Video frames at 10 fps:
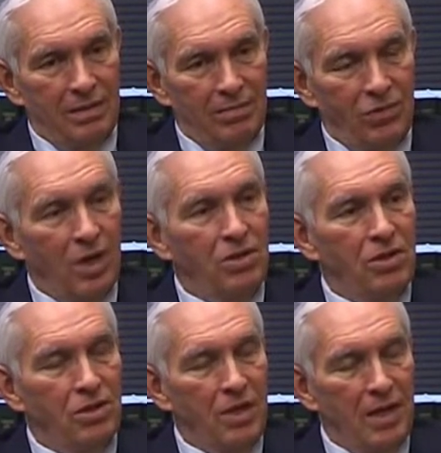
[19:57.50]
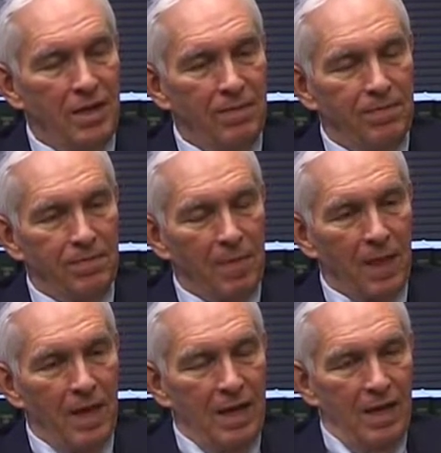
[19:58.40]
Johnson say?"
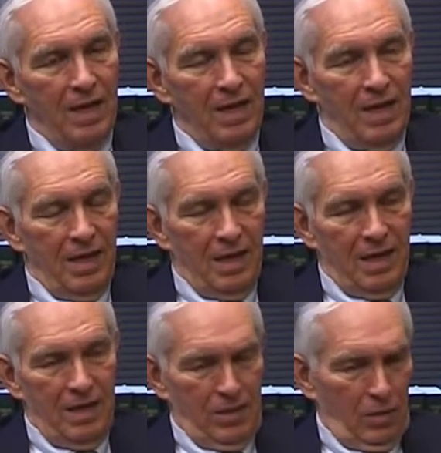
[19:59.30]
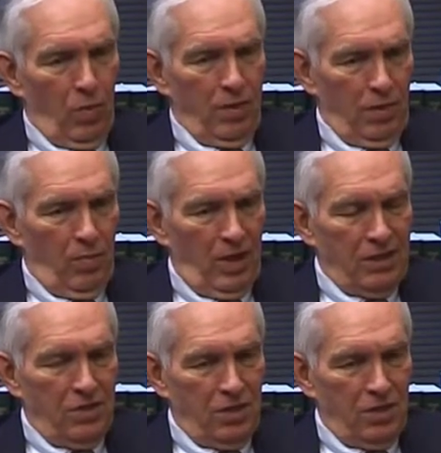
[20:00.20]
he said, what did the president